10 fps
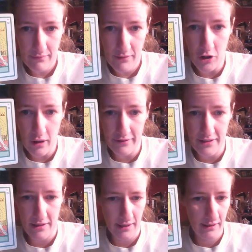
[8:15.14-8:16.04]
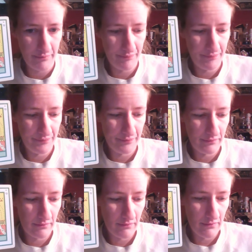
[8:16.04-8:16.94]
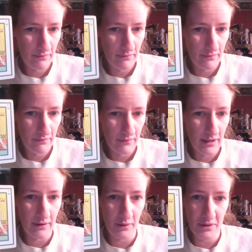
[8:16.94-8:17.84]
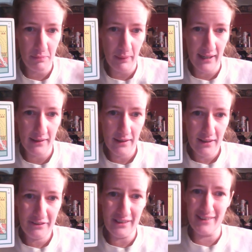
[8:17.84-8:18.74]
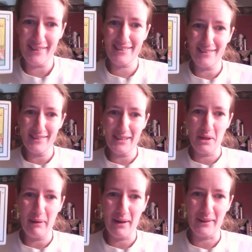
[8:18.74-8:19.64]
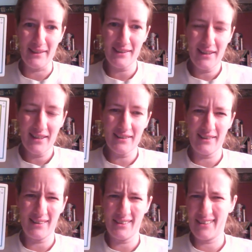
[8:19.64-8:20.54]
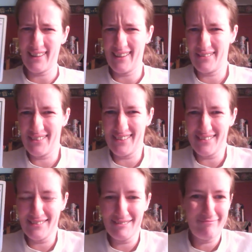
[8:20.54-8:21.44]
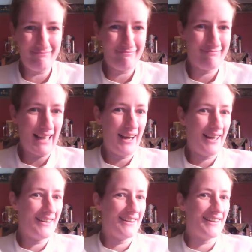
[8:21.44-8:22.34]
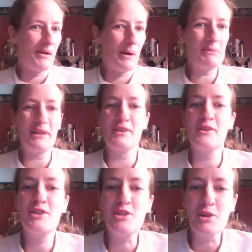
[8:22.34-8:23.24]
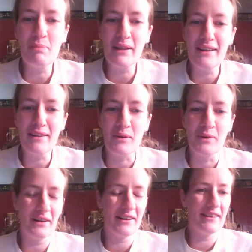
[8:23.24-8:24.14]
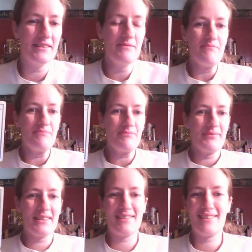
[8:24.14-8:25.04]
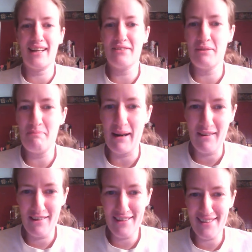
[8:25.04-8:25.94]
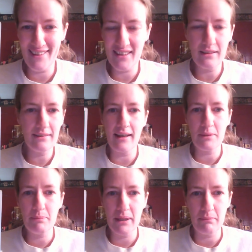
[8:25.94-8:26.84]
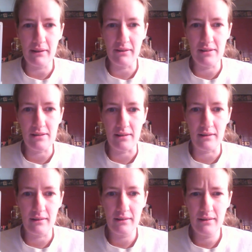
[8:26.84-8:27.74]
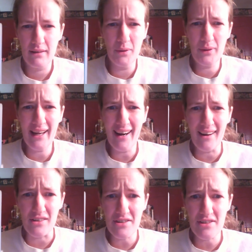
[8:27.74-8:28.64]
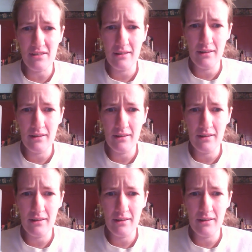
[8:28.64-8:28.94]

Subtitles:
You're harvesting it. You know, despite feeling silly about it, and like, okay, well, you know, I'm going to look stupid, or this is kind of embarrassing. Let it be embarrassing. Who cares?